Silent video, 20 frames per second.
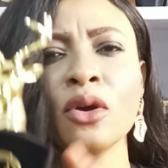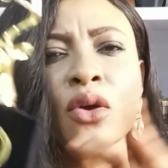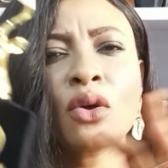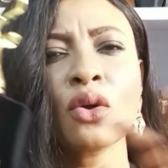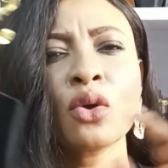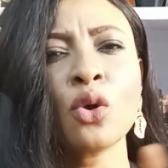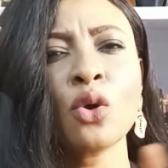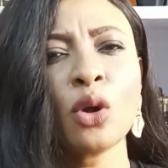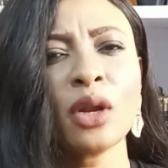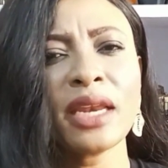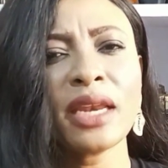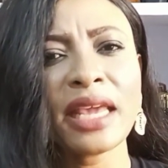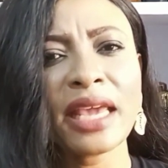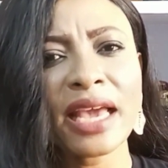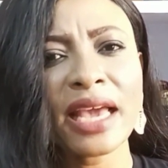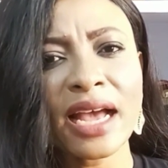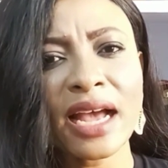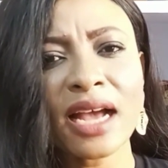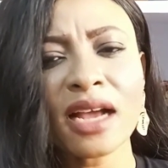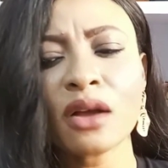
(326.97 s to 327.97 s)

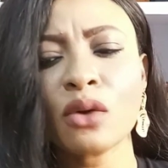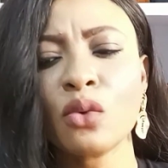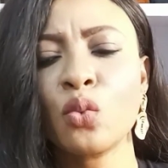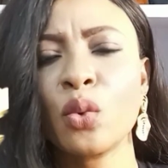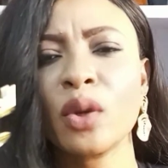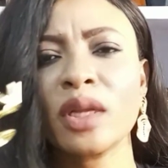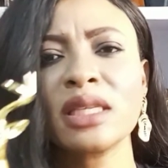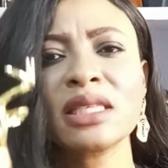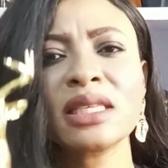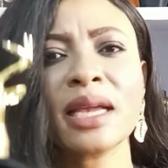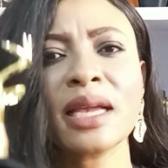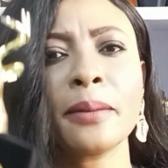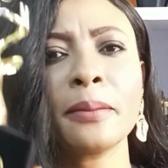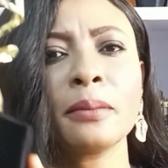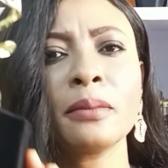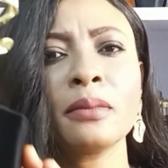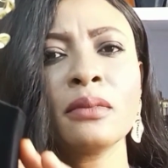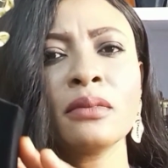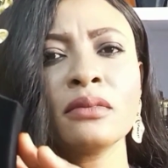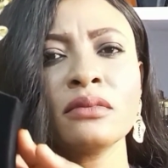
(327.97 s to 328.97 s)
cognac with
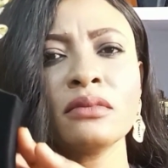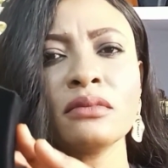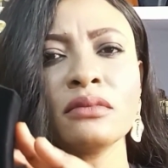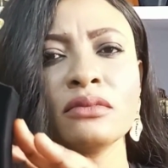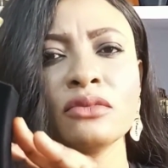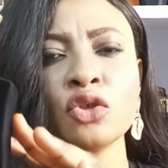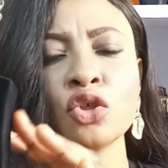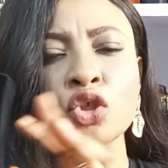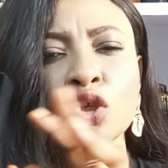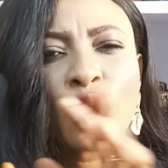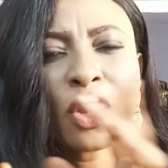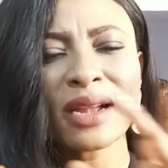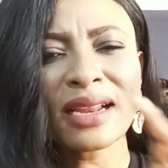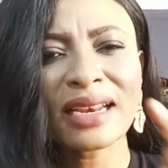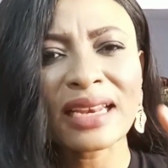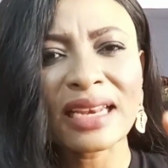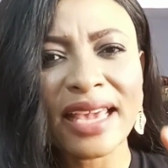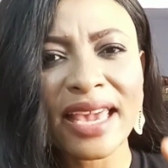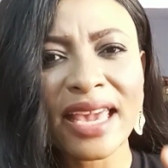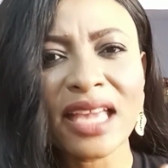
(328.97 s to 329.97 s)
some
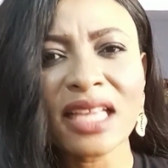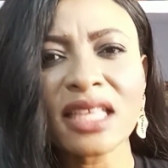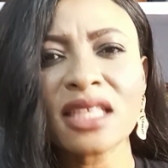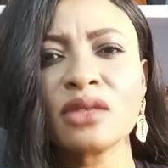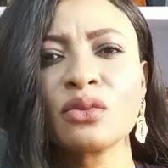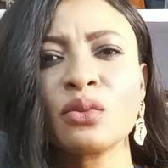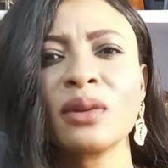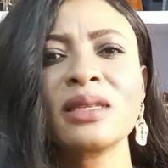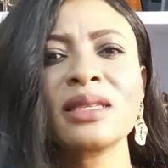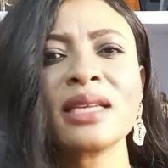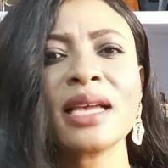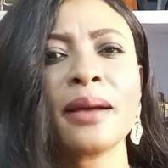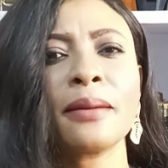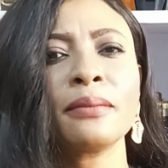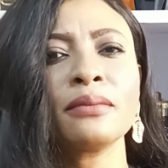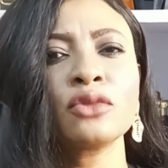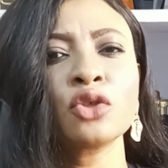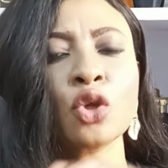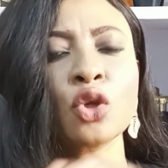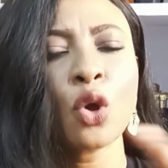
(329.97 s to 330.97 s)
chocolate, with
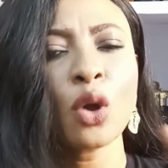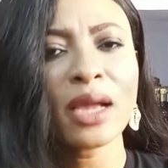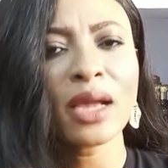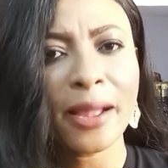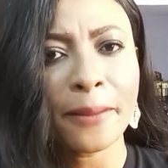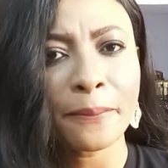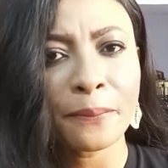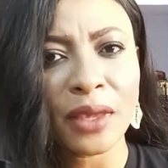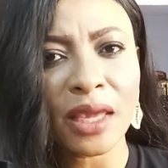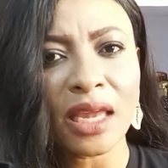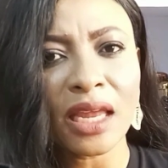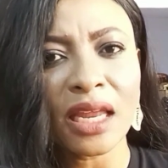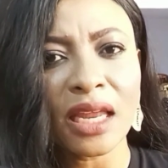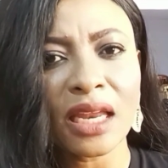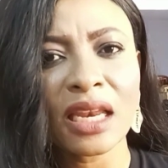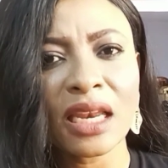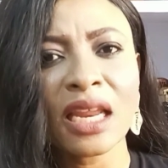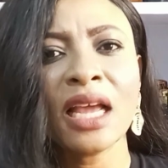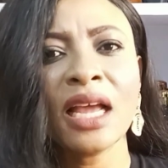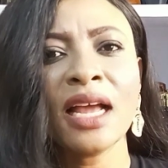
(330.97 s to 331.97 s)
some tonka
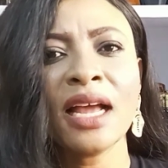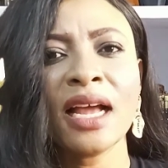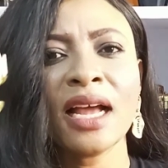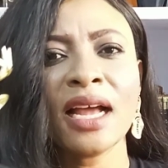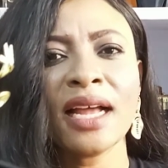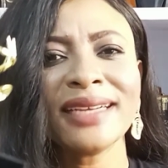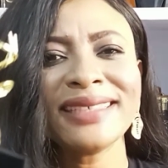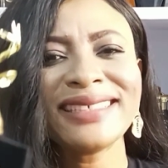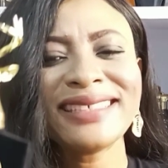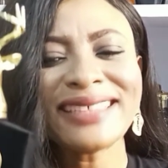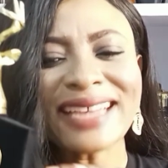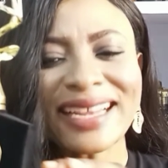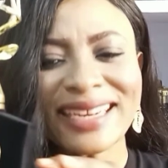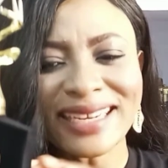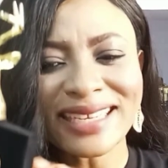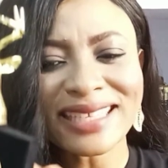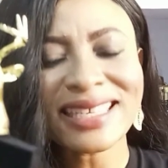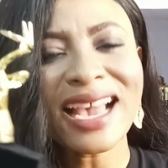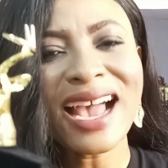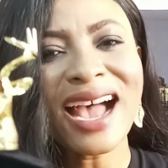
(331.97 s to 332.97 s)
bean. That
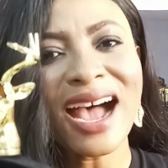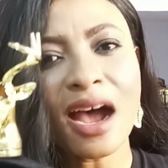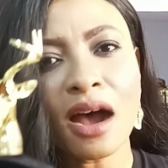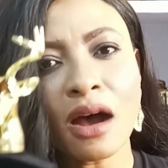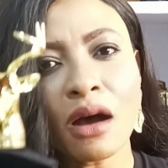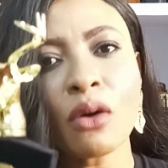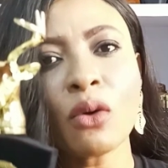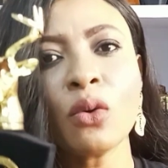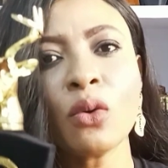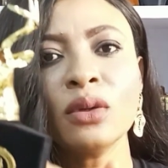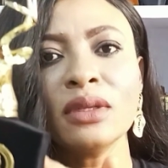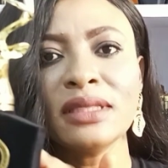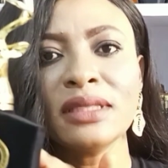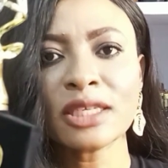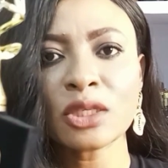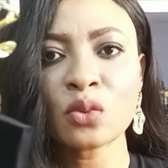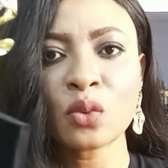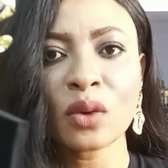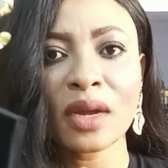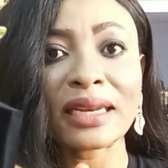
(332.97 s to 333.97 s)
is how
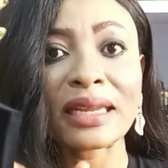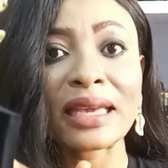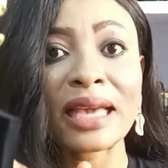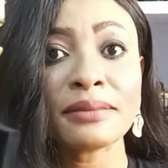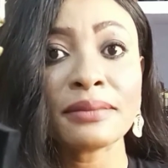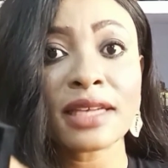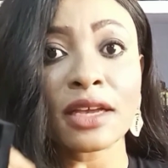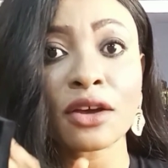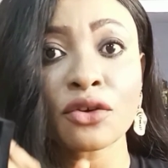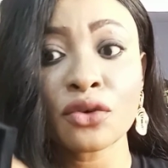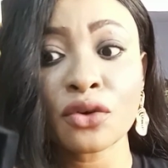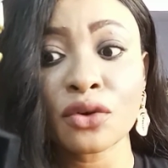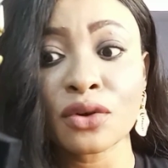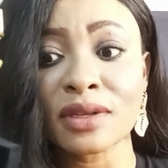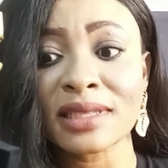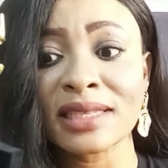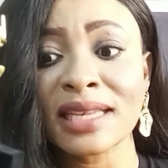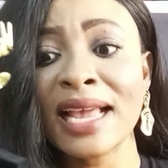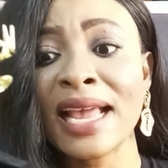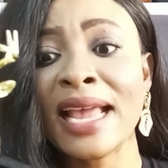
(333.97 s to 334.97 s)
this one comes
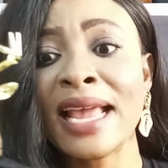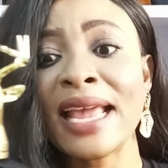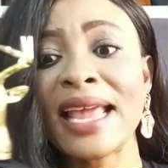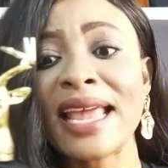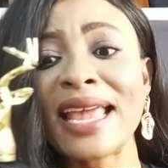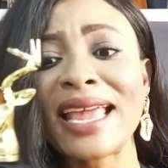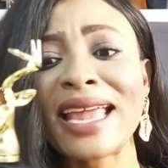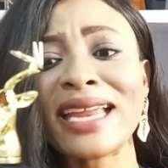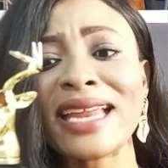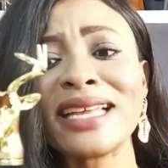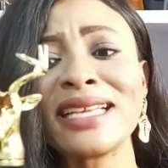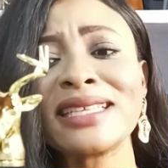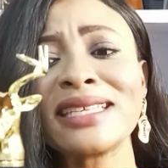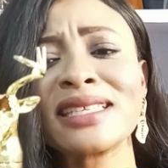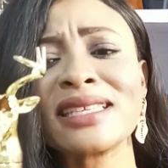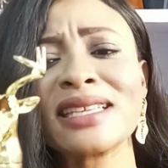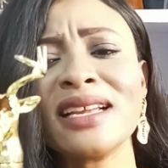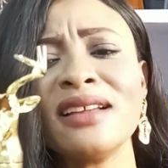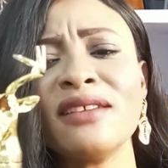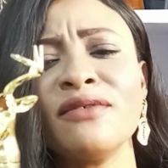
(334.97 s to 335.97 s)
across. It
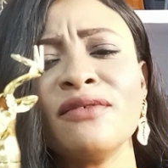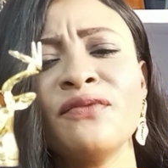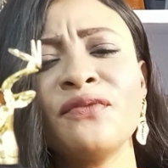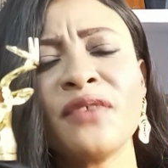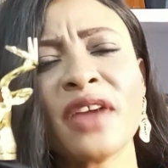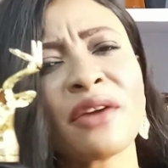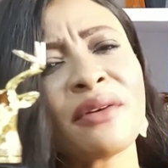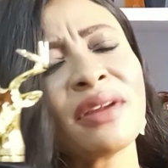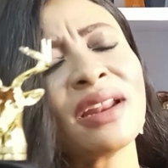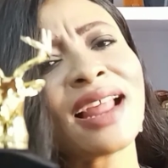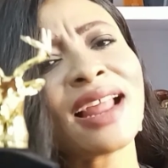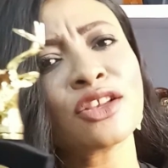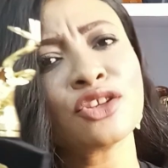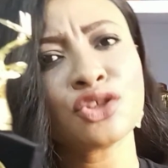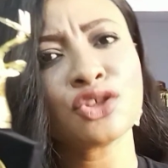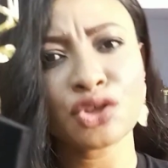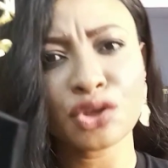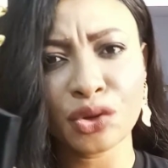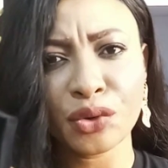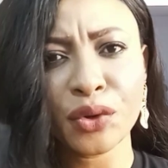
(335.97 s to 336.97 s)
is very
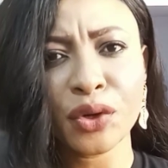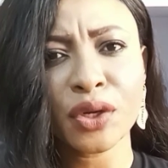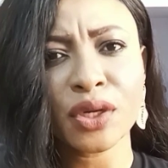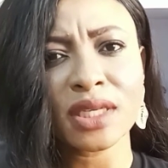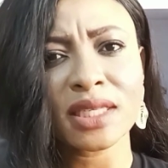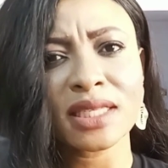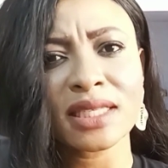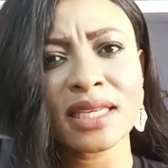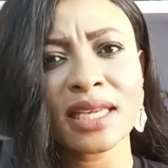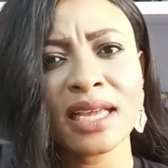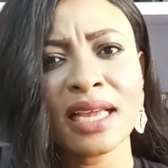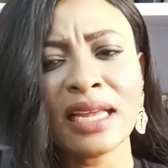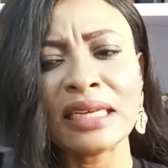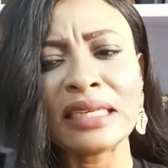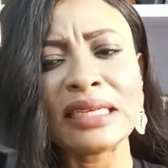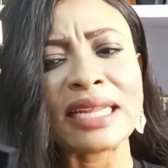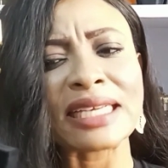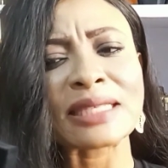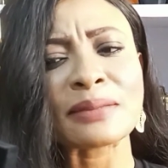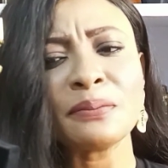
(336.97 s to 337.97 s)
luxurious.
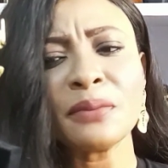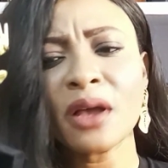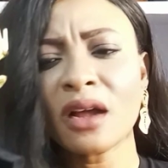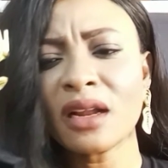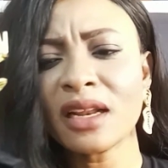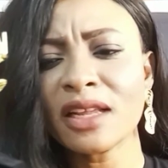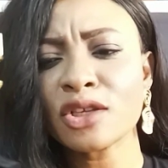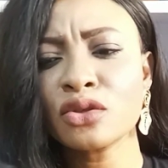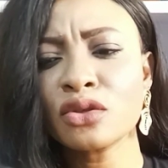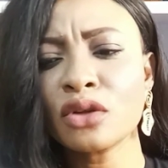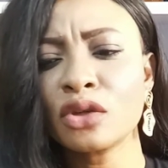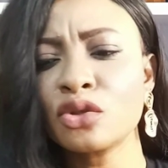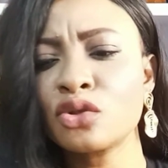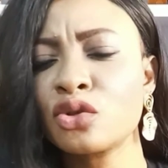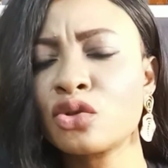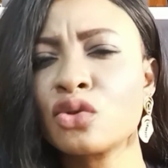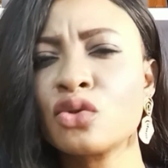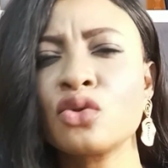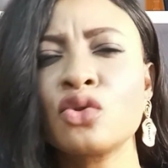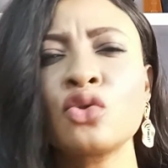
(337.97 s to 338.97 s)
The smell is not
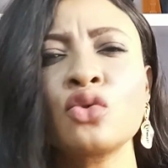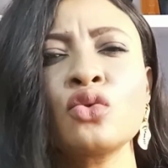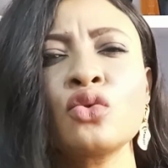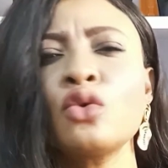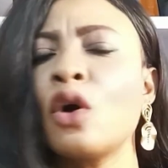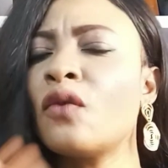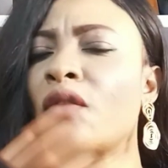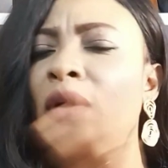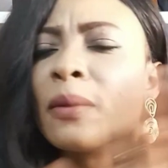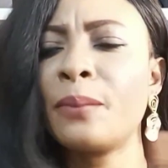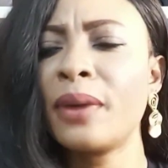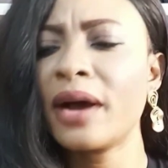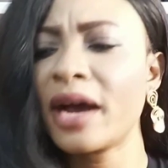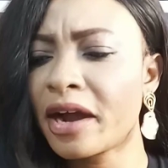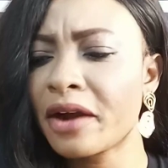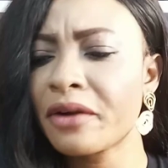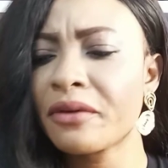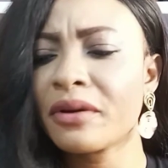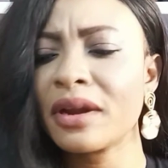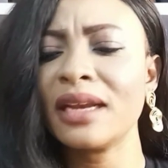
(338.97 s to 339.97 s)
too
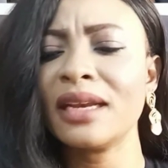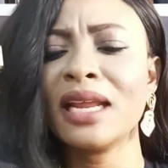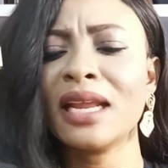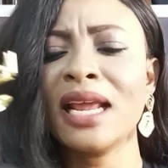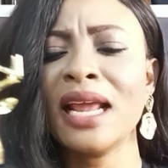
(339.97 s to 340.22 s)
overpowering.